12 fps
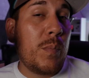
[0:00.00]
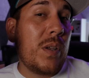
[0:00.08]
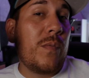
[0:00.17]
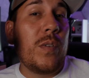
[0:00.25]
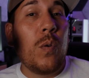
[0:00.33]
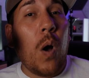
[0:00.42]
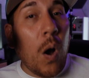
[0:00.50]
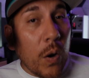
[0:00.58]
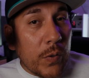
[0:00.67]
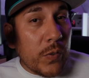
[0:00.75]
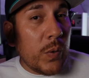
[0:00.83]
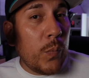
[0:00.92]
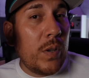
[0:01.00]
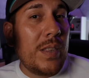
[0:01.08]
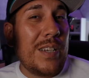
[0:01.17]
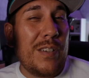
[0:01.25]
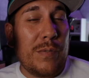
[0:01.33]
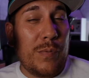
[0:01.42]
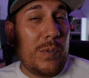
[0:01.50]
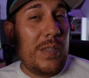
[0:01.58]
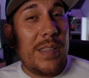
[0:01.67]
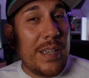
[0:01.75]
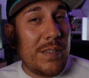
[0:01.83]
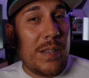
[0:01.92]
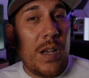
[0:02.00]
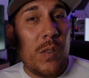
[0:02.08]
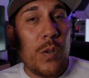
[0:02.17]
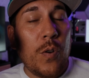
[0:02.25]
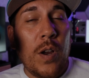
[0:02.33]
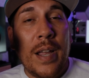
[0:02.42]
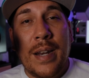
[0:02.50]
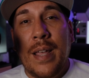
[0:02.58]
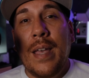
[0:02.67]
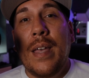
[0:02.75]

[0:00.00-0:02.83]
But if you are someone that just really likes the color grade,